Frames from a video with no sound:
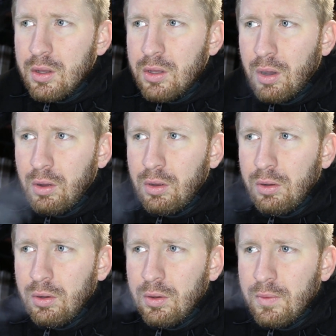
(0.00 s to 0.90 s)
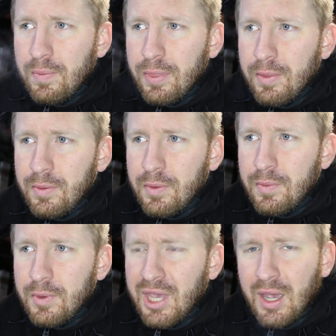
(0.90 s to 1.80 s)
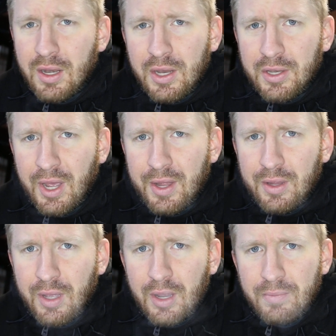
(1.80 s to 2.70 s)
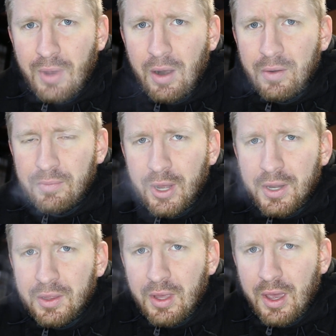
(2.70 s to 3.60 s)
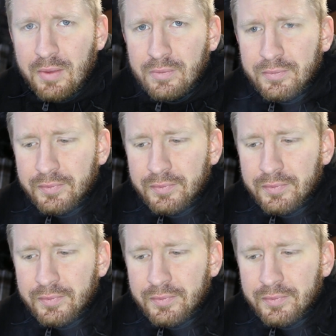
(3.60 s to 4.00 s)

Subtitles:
the whole getting in debt thing and borrowing money thing,